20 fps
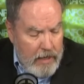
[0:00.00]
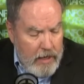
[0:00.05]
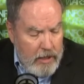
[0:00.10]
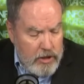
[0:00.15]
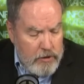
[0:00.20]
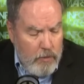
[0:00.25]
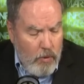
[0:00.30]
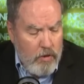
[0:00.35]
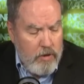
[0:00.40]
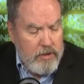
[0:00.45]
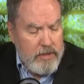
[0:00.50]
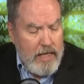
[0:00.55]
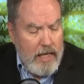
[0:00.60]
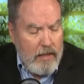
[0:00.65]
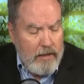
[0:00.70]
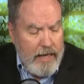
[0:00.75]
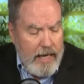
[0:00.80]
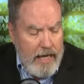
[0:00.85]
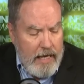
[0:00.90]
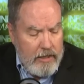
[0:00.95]
Supporters
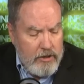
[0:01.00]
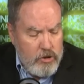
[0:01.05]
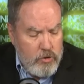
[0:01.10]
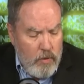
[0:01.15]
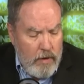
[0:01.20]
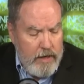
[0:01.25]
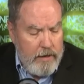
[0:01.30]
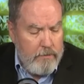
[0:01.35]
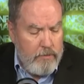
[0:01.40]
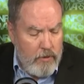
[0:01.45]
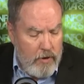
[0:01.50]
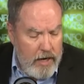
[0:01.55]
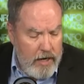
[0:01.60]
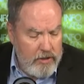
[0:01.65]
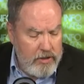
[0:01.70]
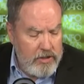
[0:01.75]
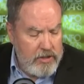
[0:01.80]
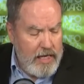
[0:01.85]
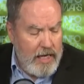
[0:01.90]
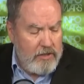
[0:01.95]
held hands, joined in prayer
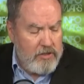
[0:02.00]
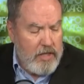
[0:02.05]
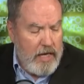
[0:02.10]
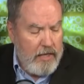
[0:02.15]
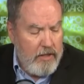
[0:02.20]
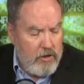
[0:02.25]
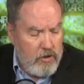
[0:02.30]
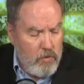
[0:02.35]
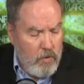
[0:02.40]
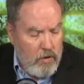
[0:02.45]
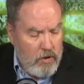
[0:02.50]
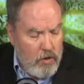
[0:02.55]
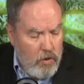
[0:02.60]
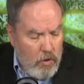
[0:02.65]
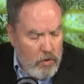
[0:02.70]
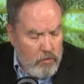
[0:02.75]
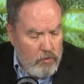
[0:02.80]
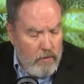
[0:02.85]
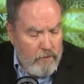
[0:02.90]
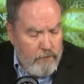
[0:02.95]
just outside the door to
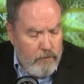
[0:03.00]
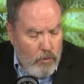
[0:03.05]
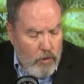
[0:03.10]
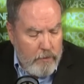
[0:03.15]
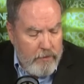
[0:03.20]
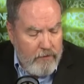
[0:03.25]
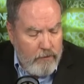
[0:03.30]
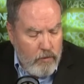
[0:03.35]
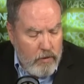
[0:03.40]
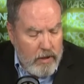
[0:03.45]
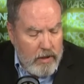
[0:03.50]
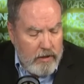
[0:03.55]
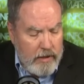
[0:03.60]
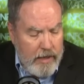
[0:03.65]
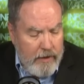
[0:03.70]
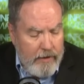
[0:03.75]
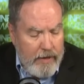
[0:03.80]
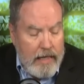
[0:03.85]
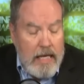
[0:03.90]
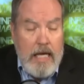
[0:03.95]
courtroom 4 before
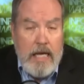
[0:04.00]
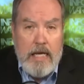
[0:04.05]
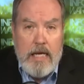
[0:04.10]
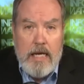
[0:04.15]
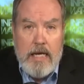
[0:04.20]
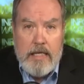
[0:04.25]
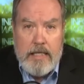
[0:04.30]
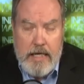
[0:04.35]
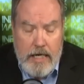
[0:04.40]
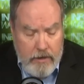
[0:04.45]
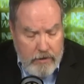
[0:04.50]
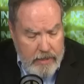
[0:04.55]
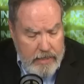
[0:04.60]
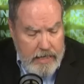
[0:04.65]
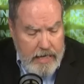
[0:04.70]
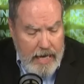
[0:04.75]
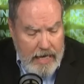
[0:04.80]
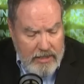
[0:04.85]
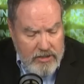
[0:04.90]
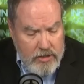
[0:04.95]
declaring,
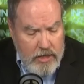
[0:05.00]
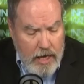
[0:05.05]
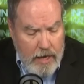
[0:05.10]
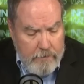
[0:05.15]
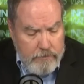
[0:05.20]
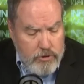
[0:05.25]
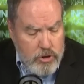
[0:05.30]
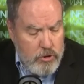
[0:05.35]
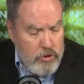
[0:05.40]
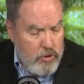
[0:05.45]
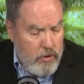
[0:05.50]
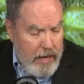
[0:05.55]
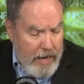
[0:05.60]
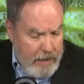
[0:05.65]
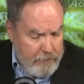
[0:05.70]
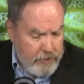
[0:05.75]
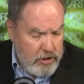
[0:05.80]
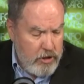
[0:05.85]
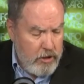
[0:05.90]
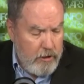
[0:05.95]
tyranny has come to New
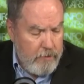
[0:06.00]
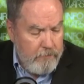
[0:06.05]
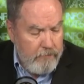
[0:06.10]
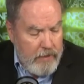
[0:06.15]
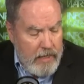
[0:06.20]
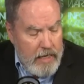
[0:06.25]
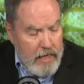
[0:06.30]
Hampshire.